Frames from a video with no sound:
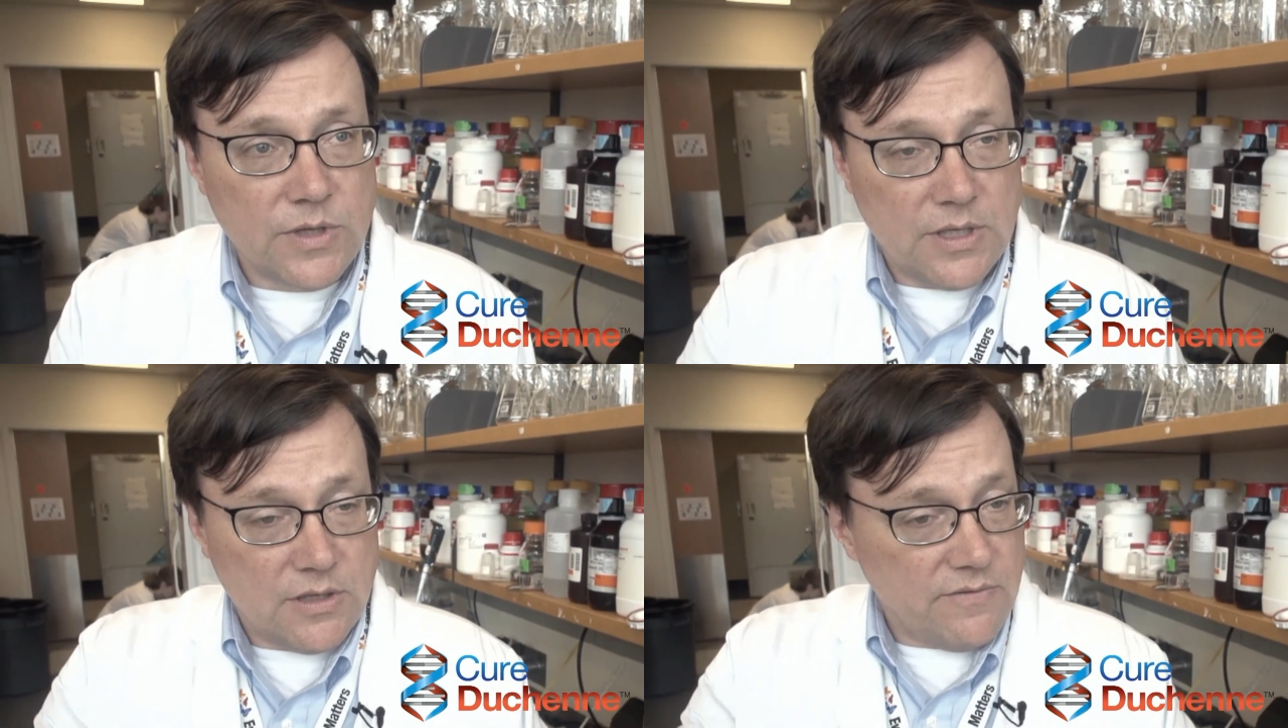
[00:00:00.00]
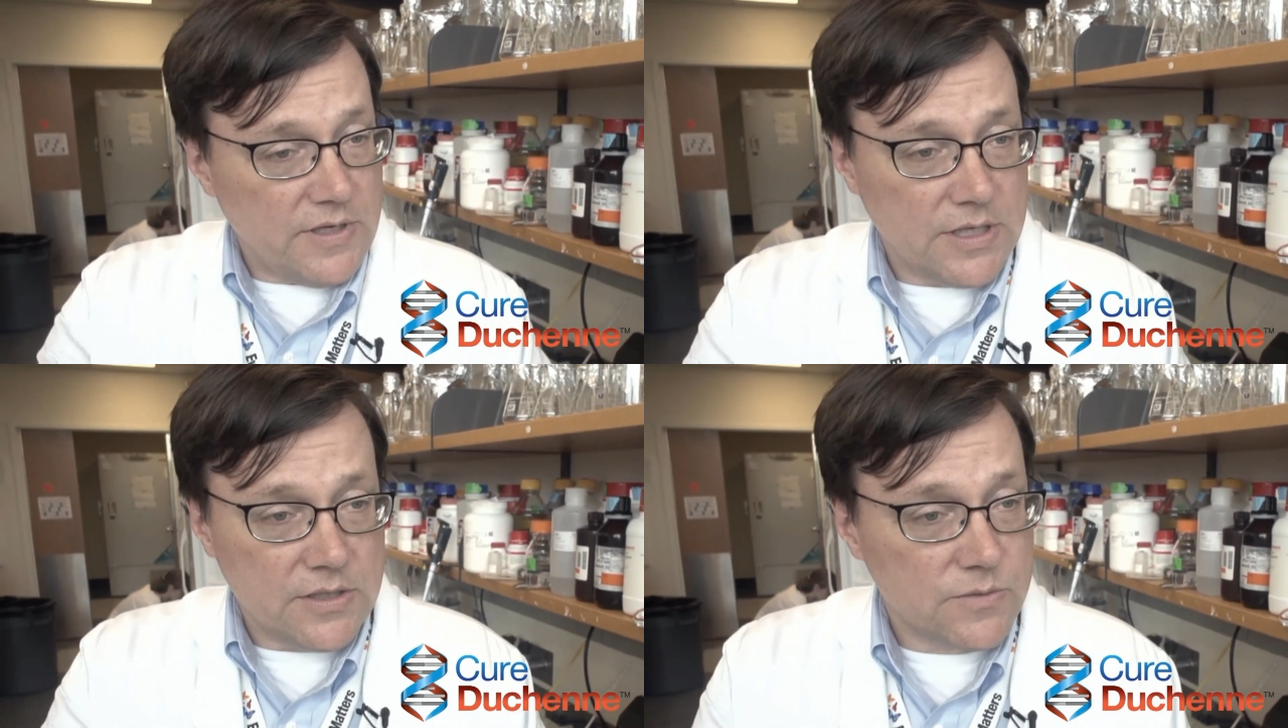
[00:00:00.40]
with the
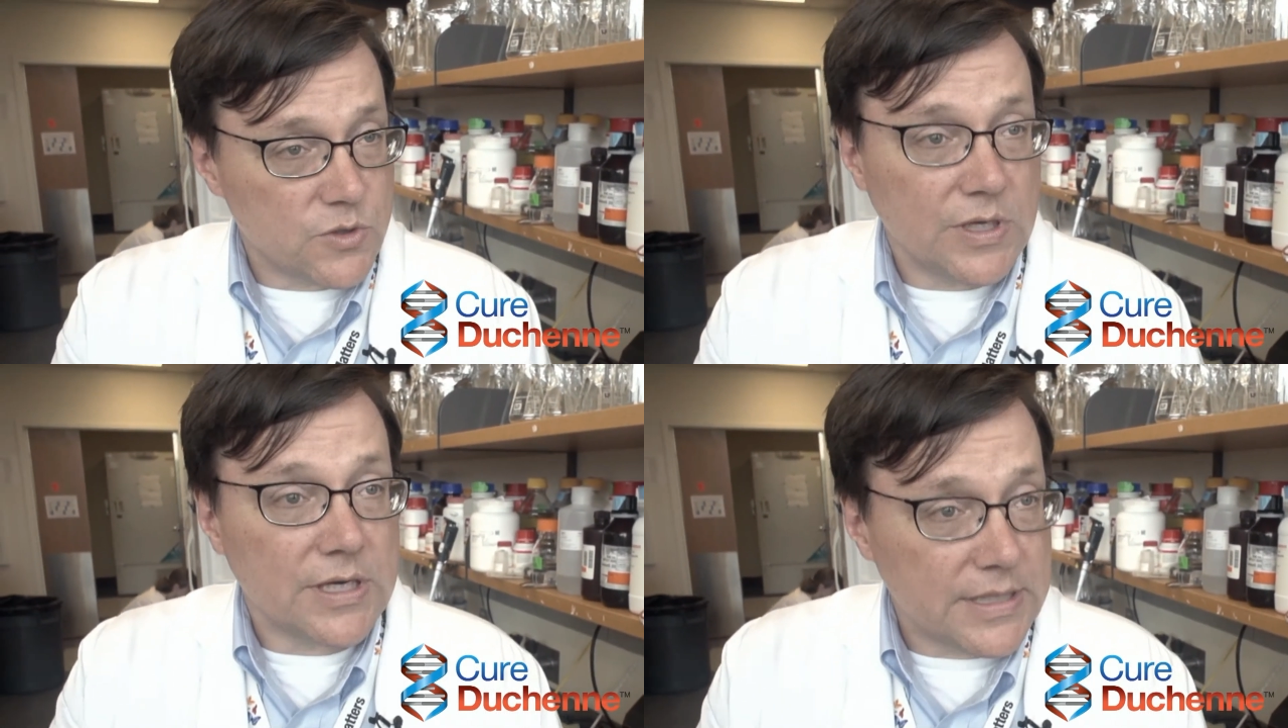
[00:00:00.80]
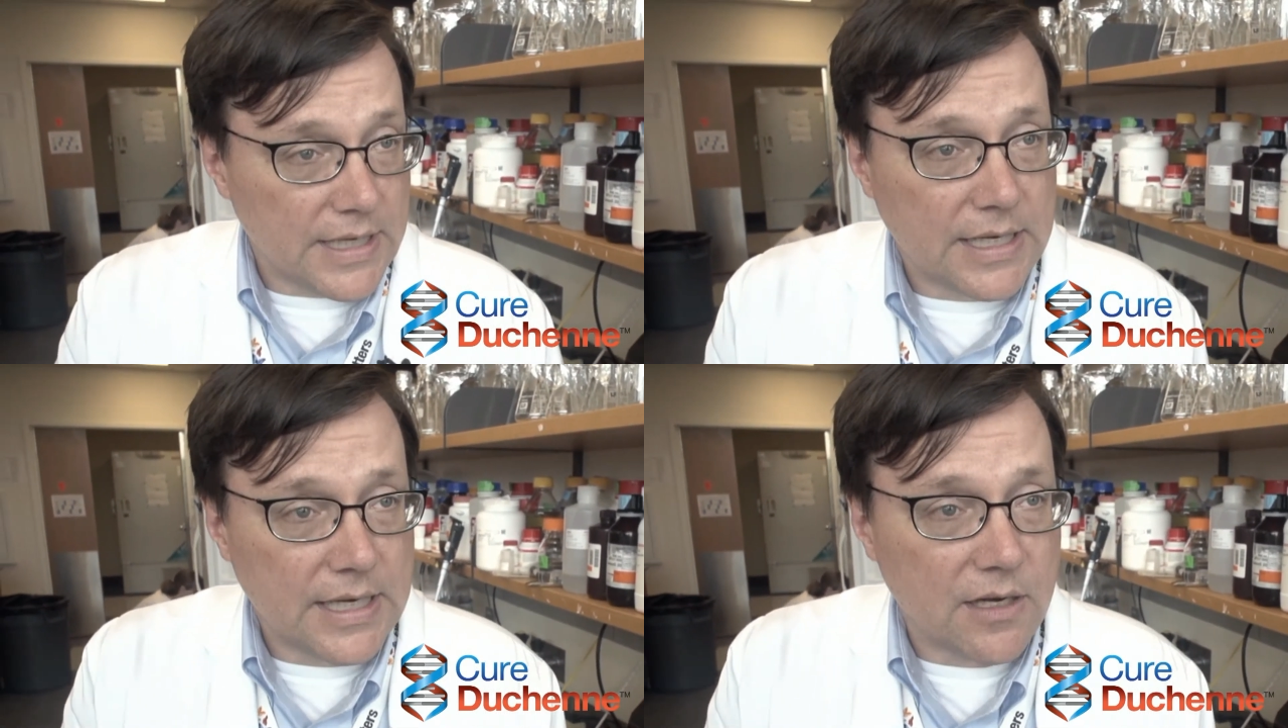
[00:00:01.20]
intervening string
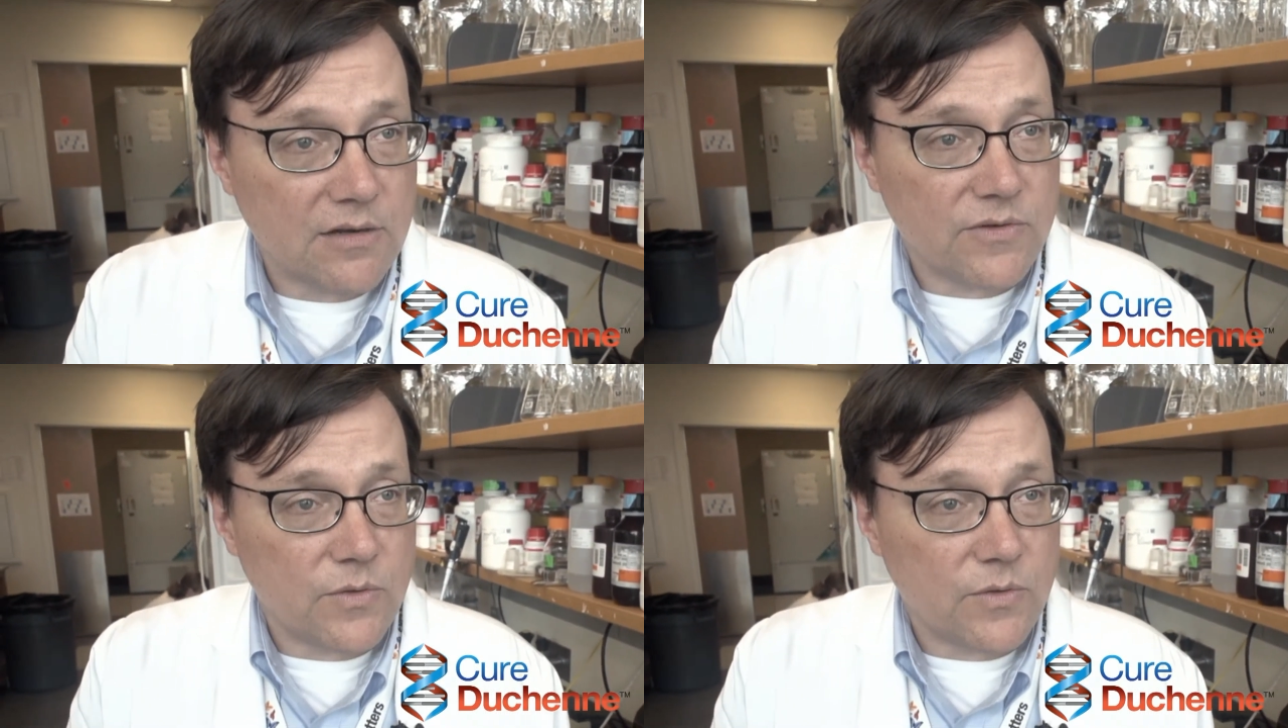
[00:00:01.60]
taken out,